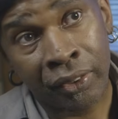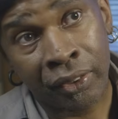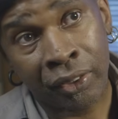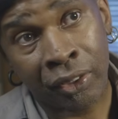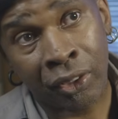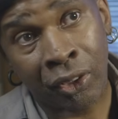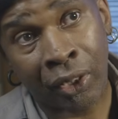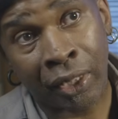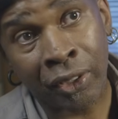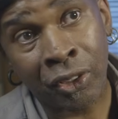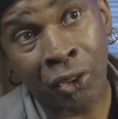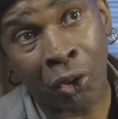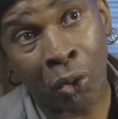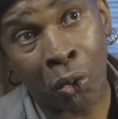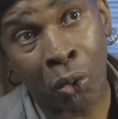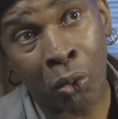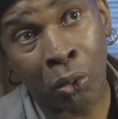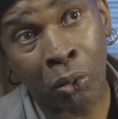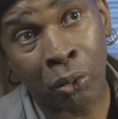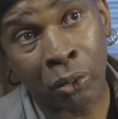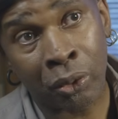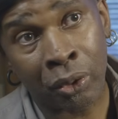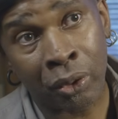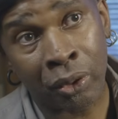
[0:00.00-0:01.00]
That's an
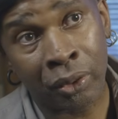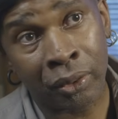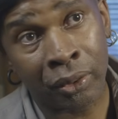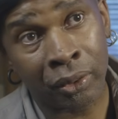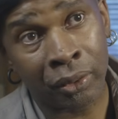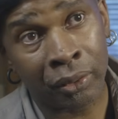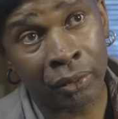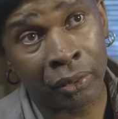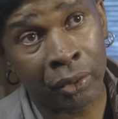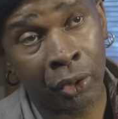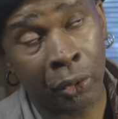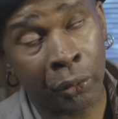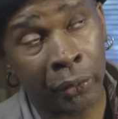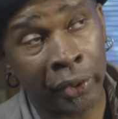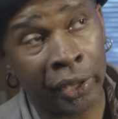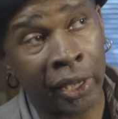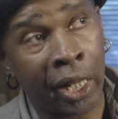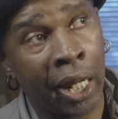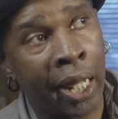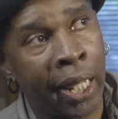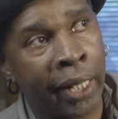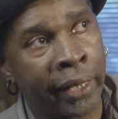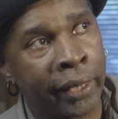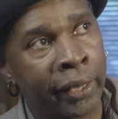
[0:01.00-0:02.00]
old
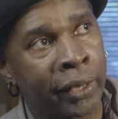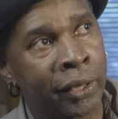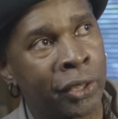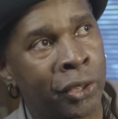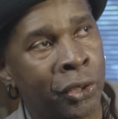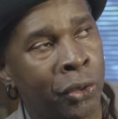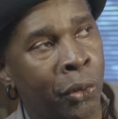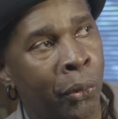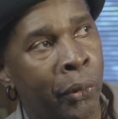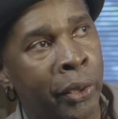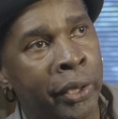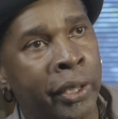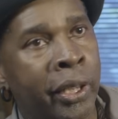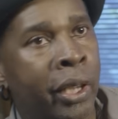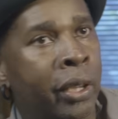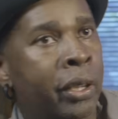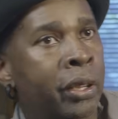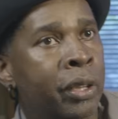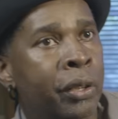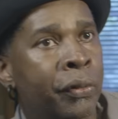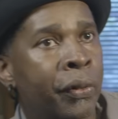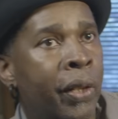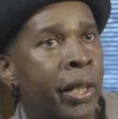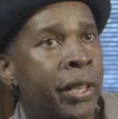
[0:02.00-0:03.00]
griotic
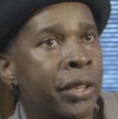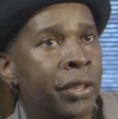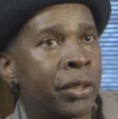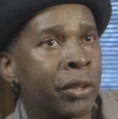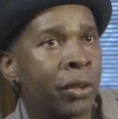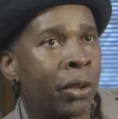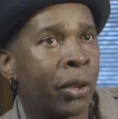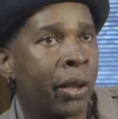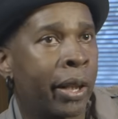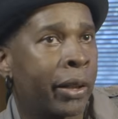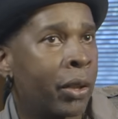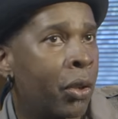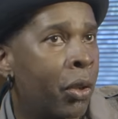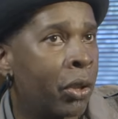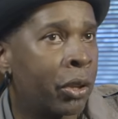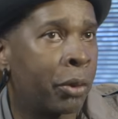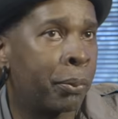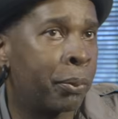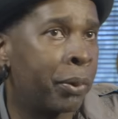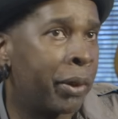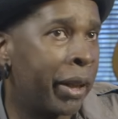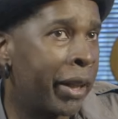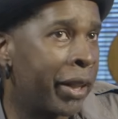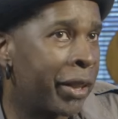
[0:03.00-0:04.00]
storytelling device. Like all the
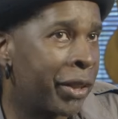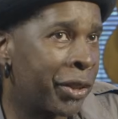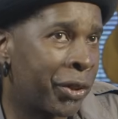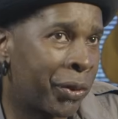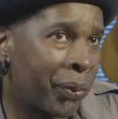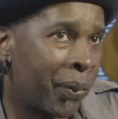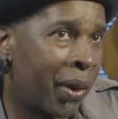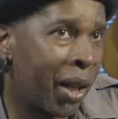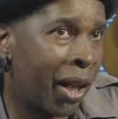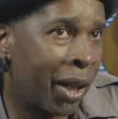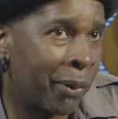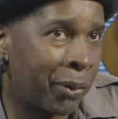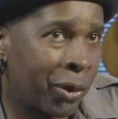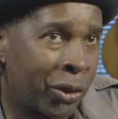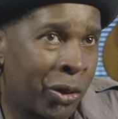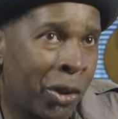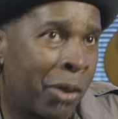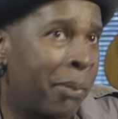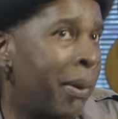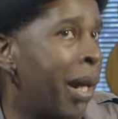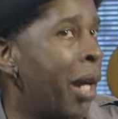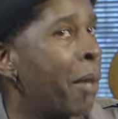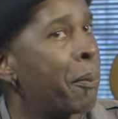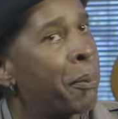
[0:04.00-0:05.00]
Players rhymes. You're
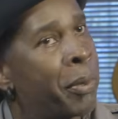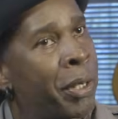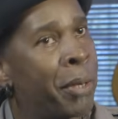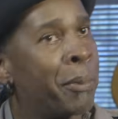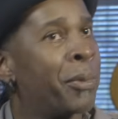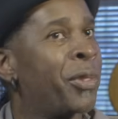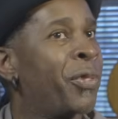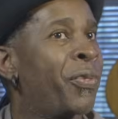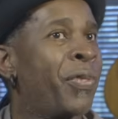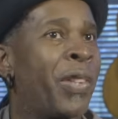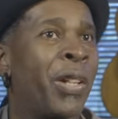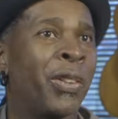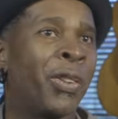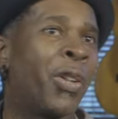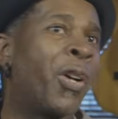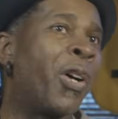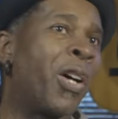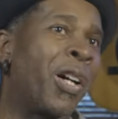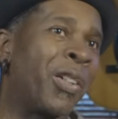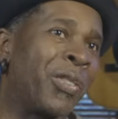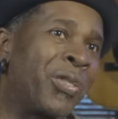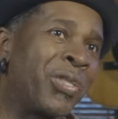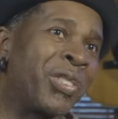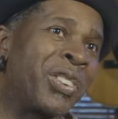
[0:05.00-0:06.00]
talking about how pimps fell
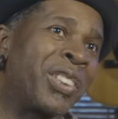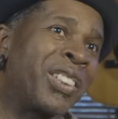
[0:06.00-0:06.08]
off.